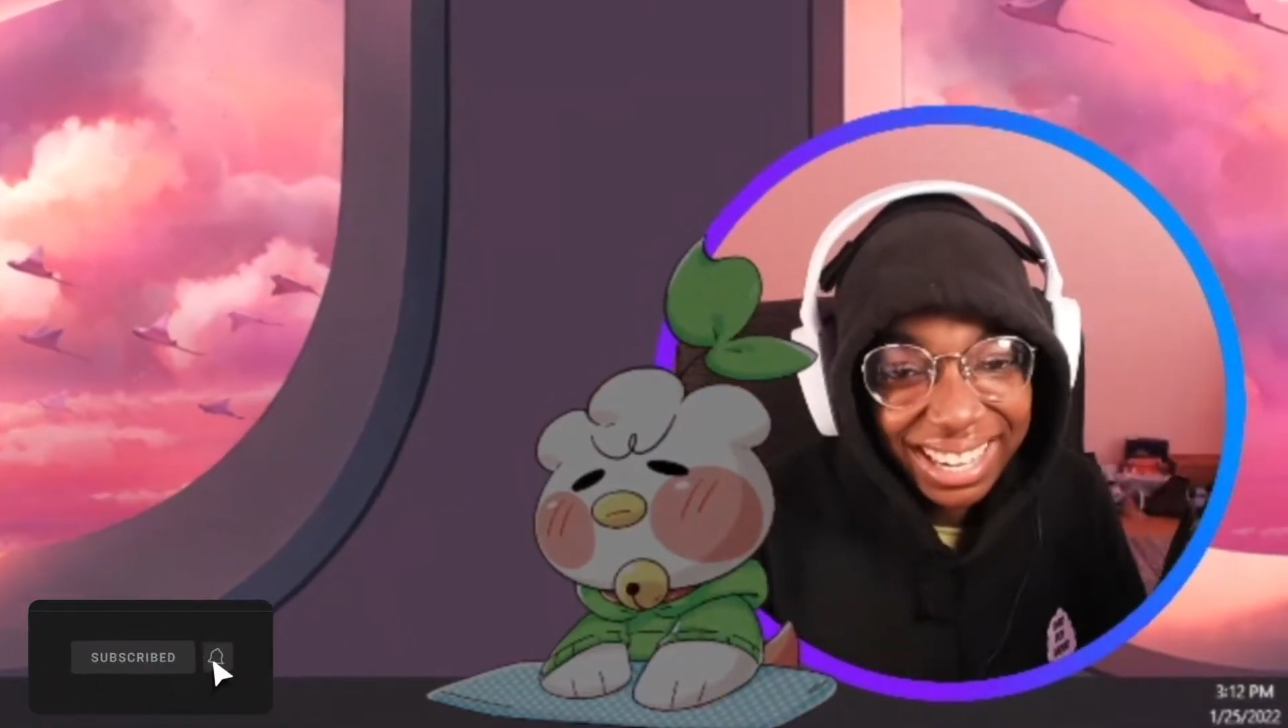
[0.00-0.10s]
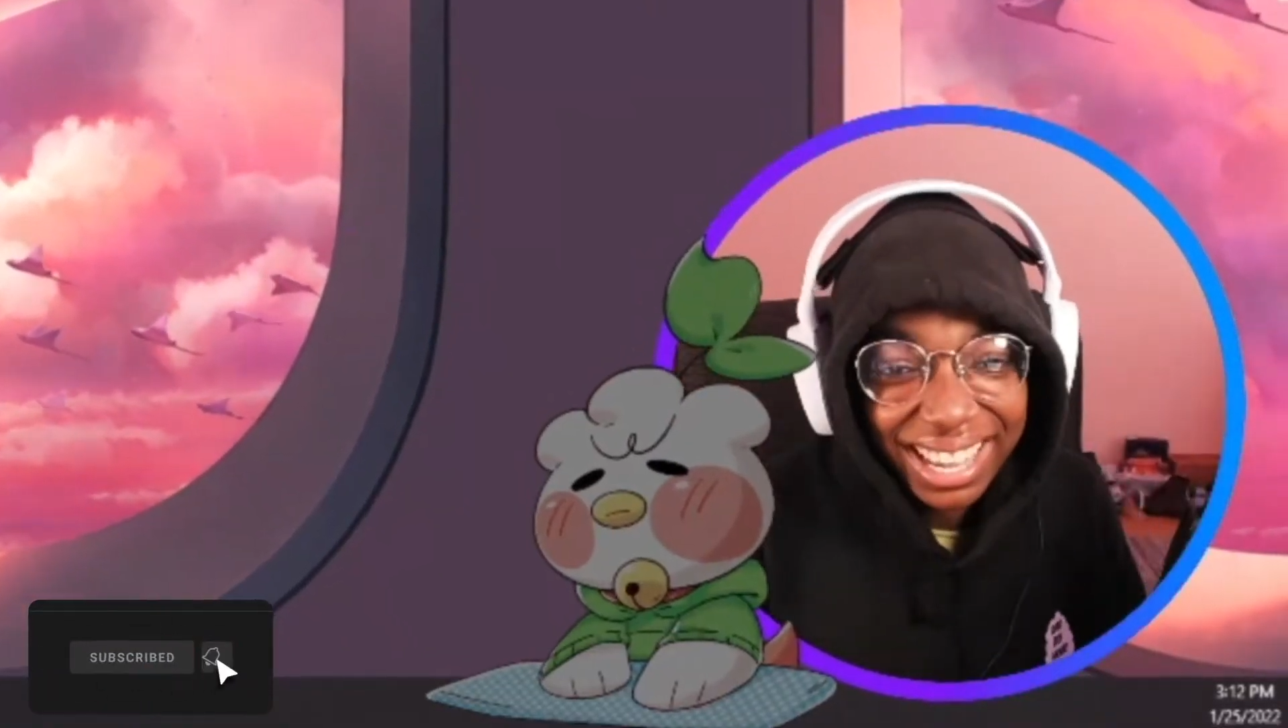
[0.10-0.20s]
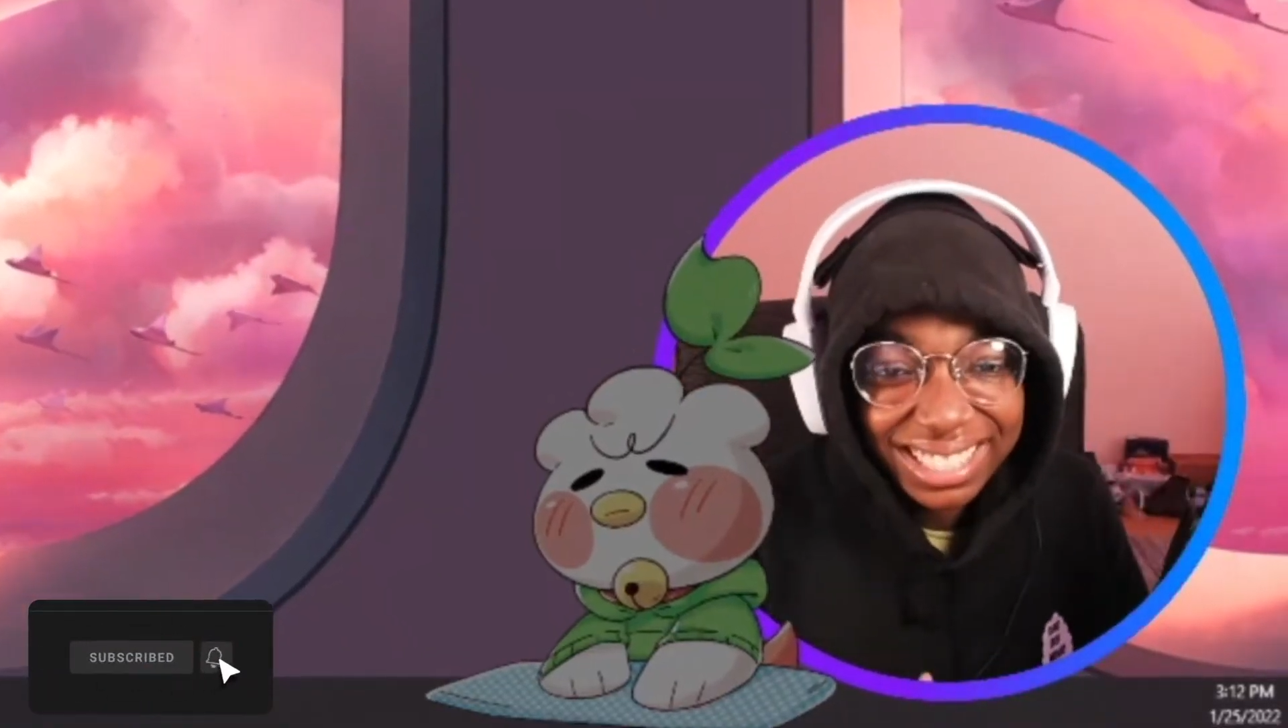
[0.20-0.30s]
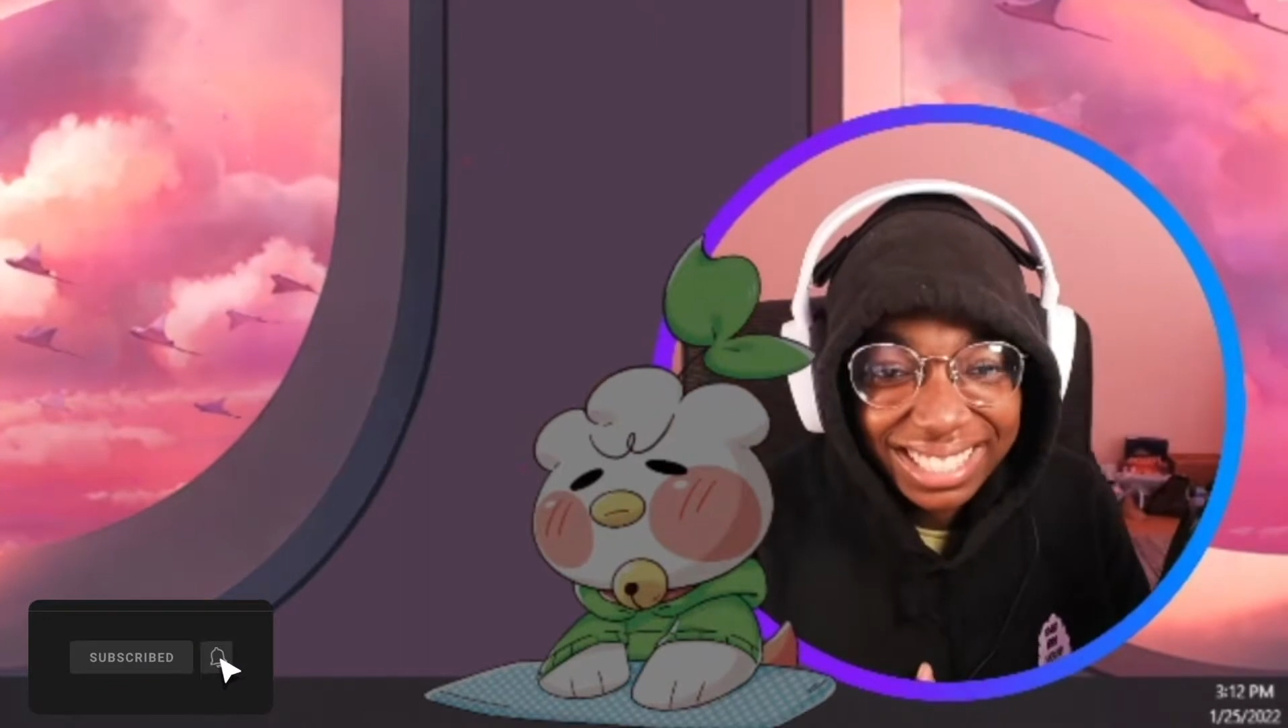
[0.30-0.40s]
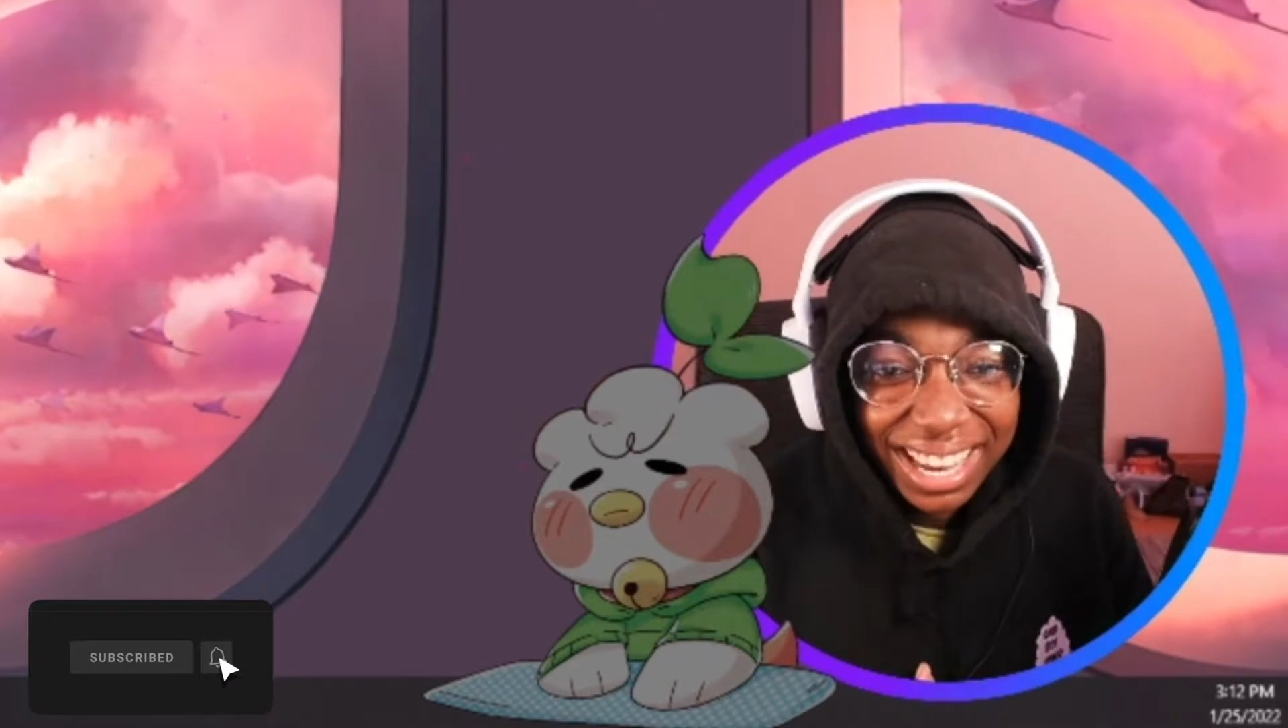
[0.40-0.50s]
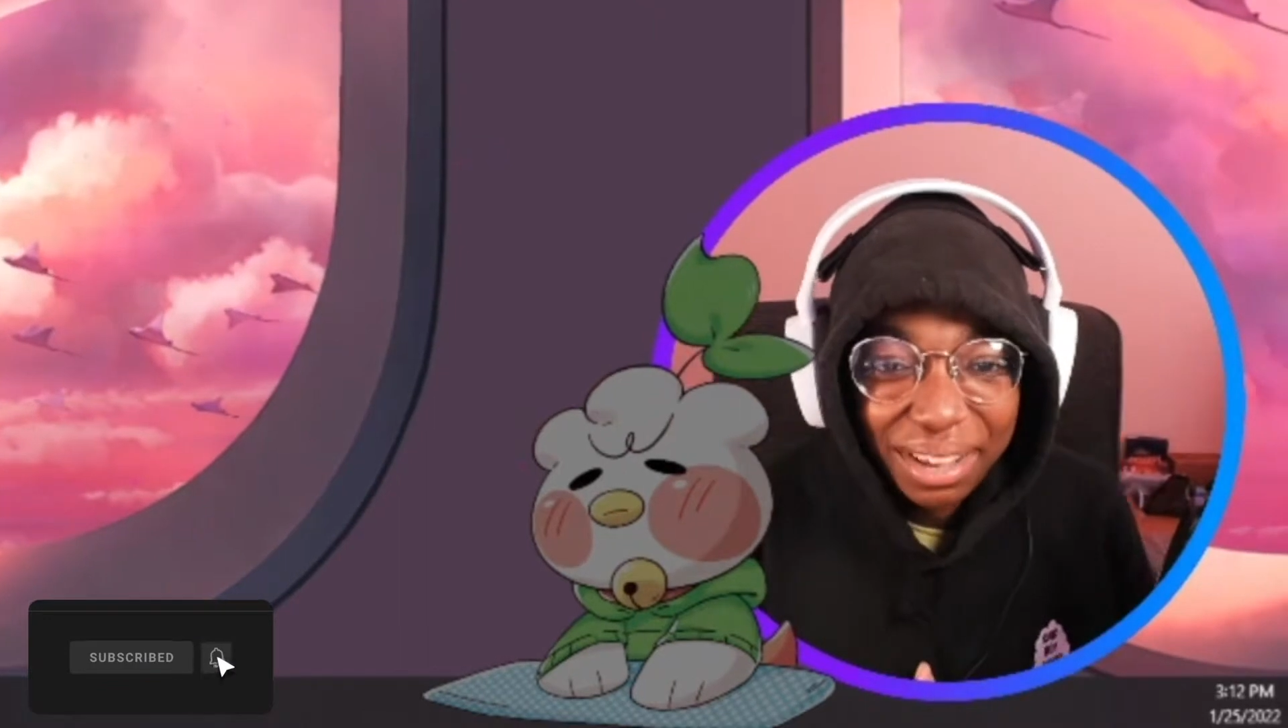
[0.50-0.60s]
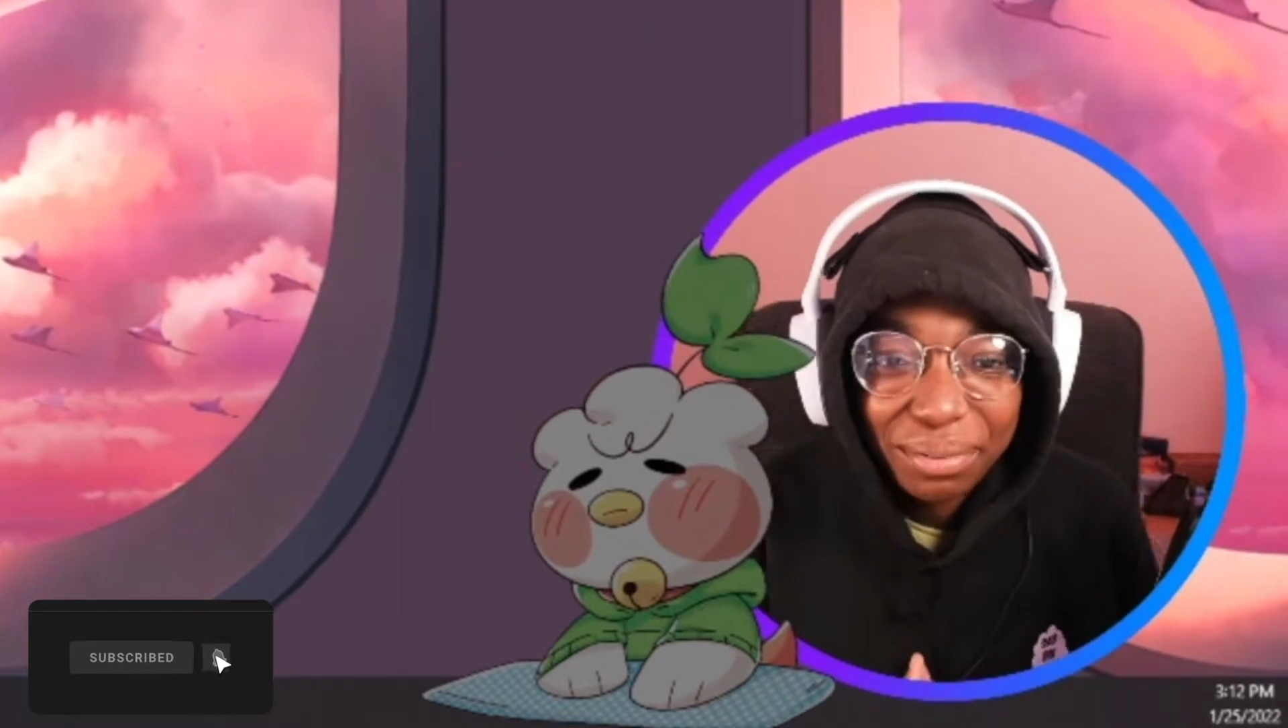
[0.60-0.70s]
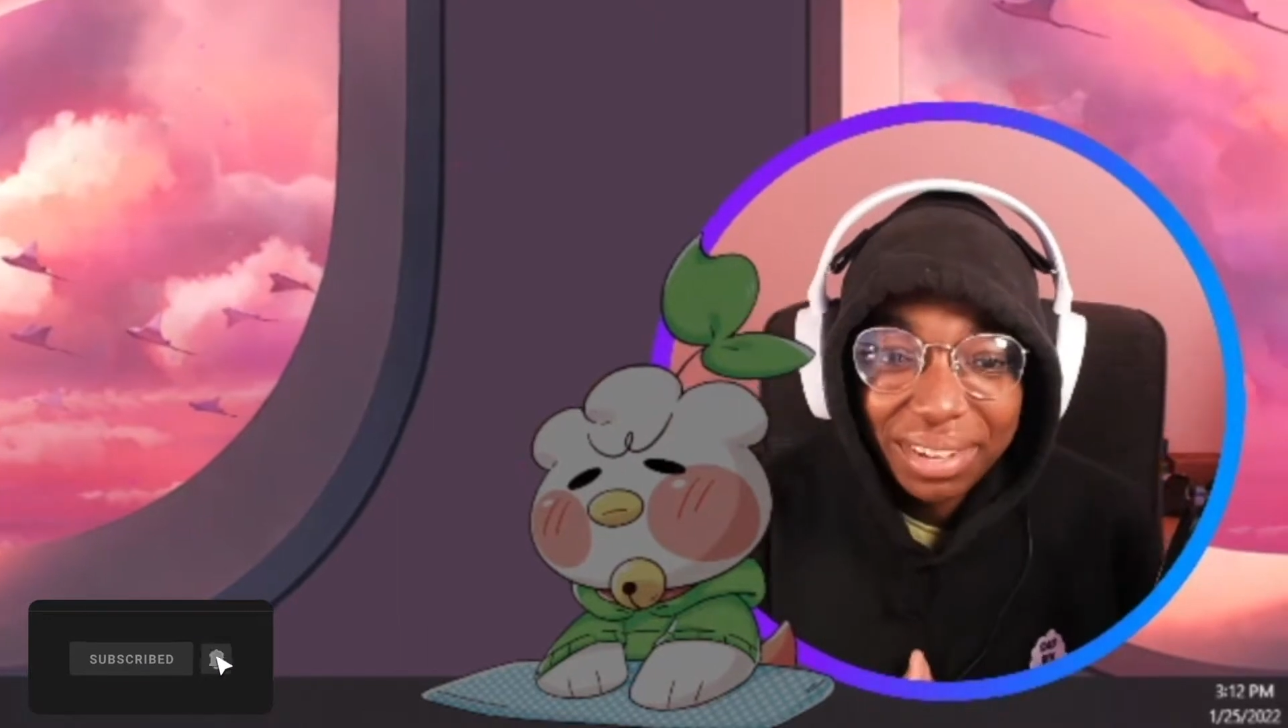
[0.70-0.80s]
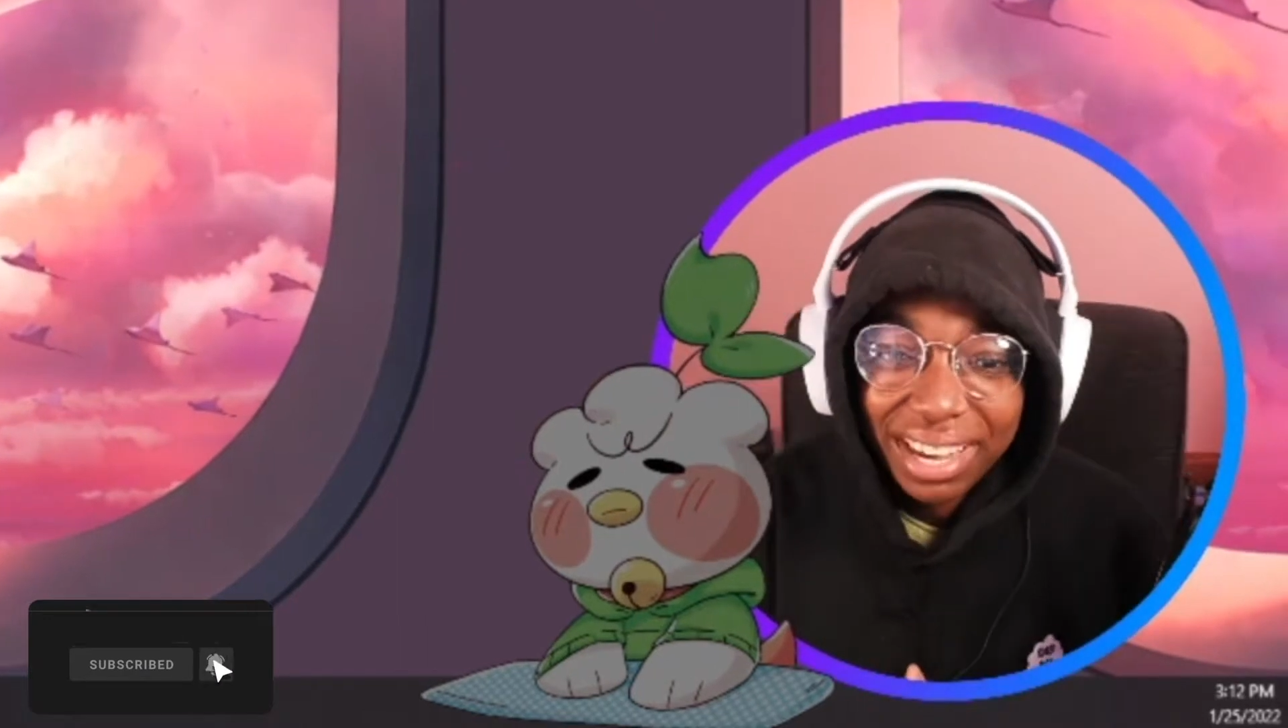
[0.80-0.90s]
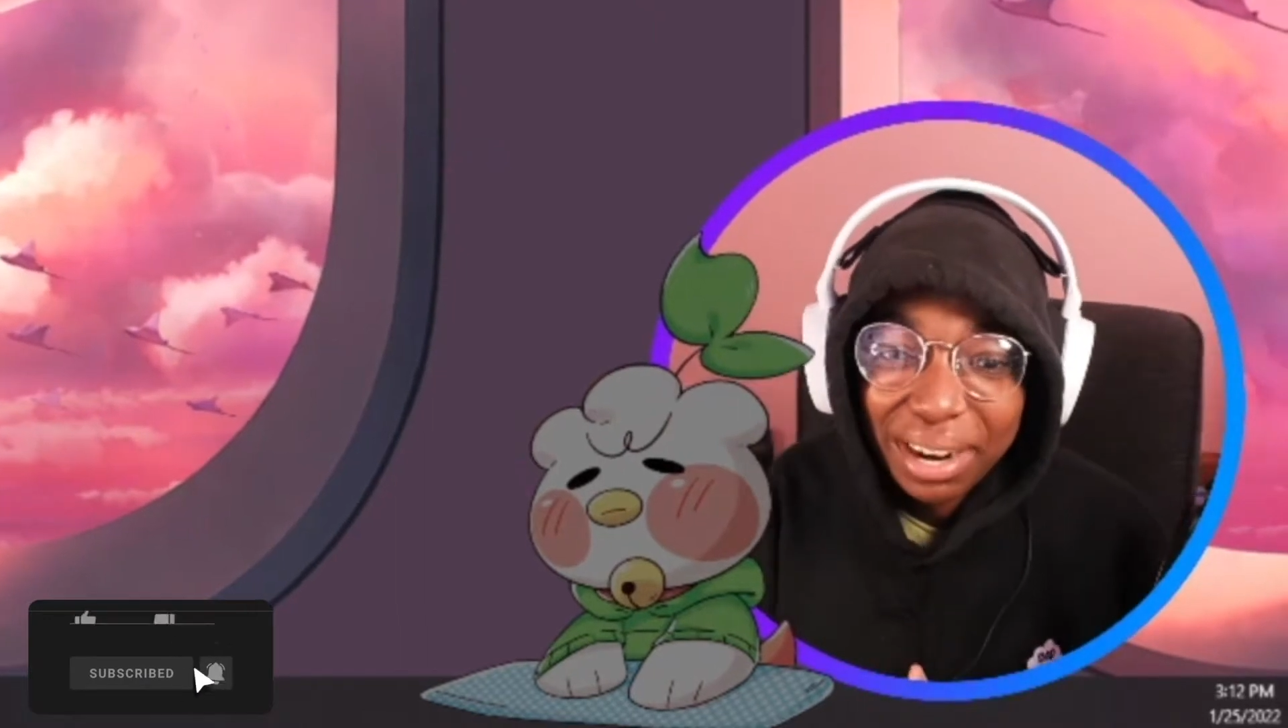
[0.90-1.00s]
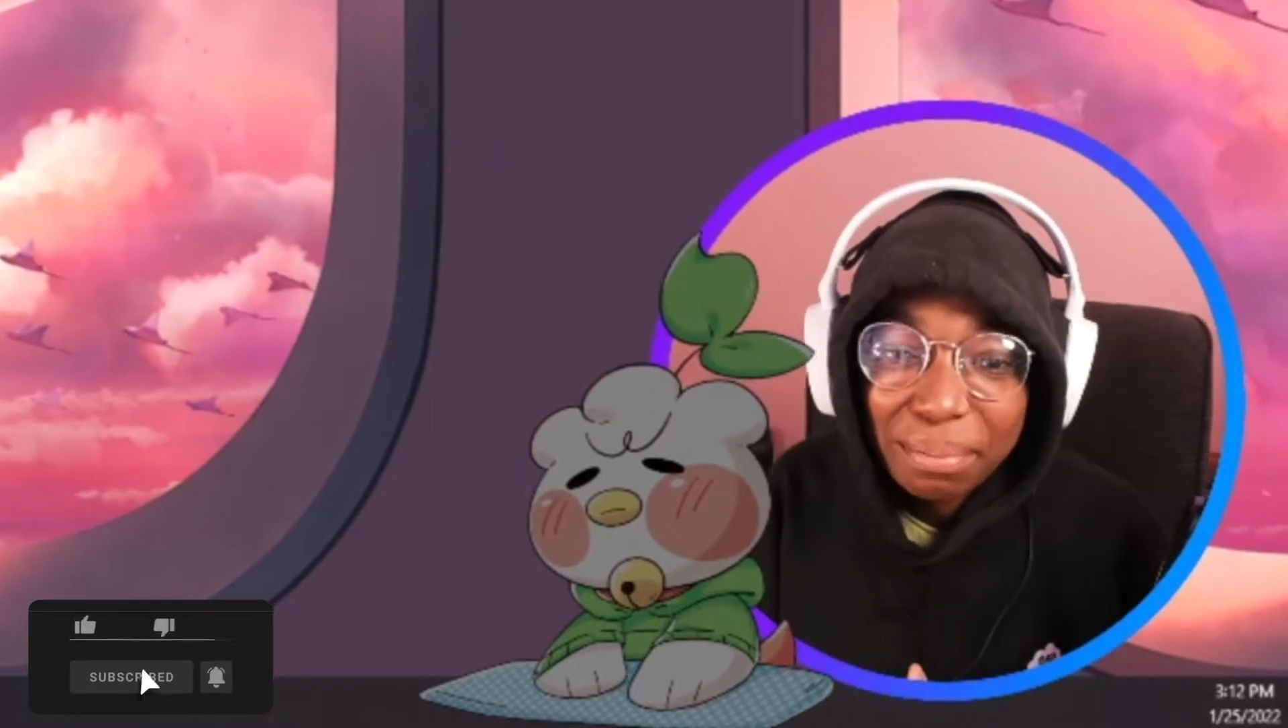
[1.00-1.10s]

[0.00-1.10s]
and today we are